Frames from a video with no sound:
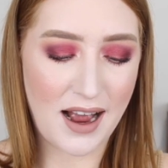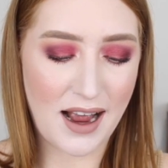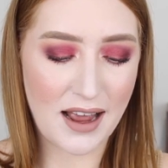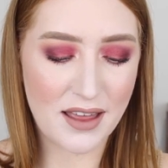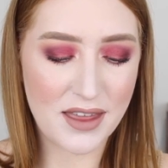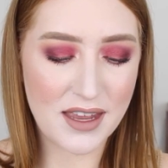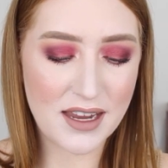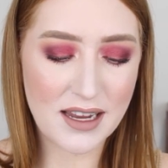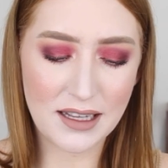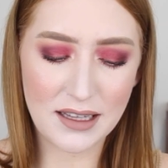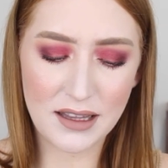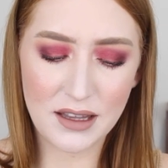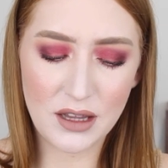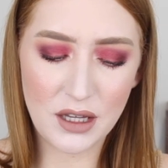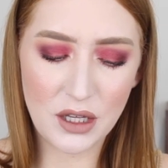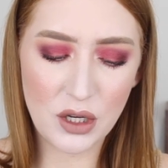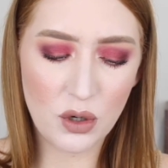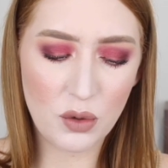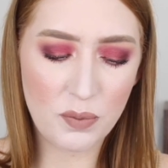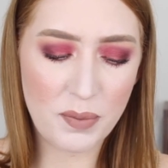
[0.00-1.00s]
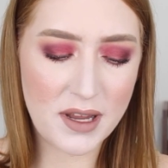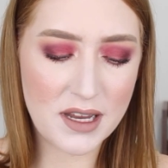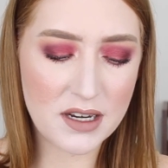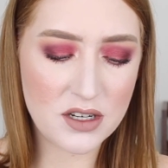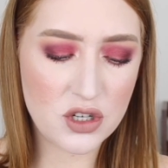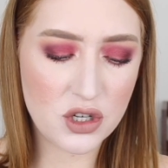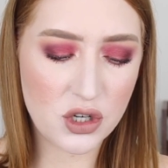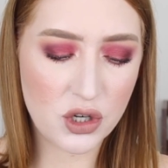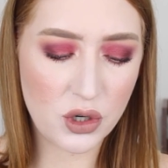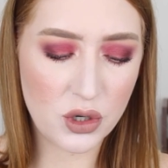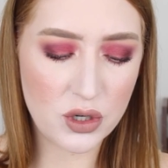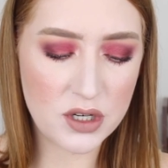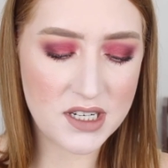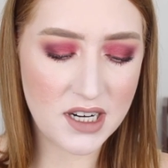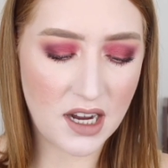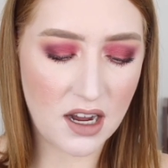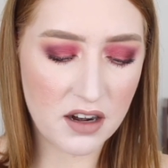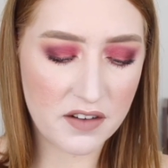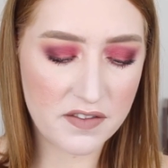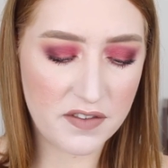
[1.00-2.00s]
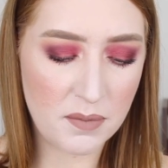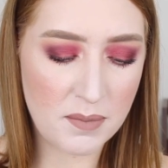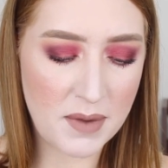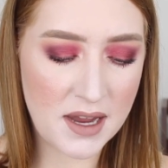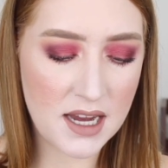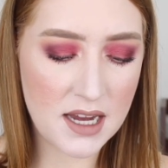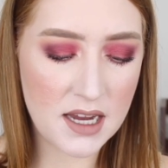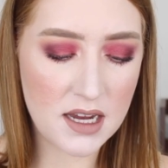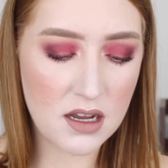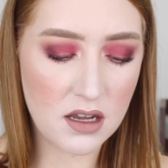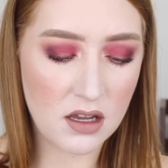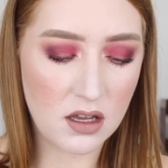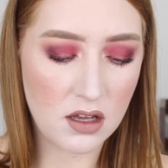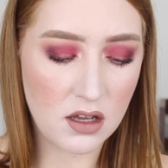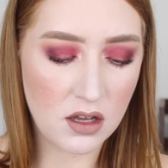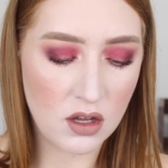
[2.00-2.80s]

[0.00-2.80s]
I think, a little bit too dark for me.